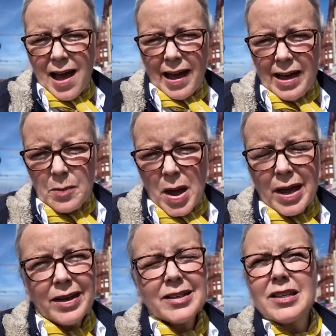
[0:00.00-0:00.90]
um,
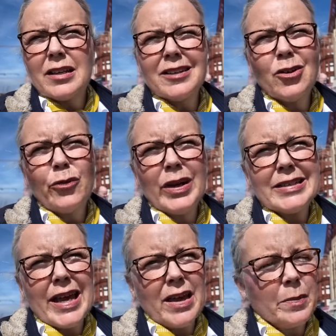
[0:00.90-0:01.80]
and it's a lovely
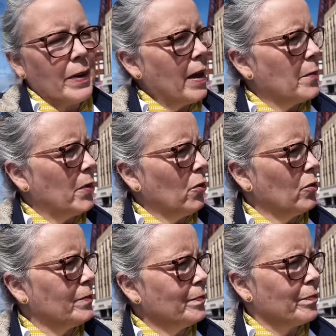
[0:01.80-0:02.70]
day in Blackpool.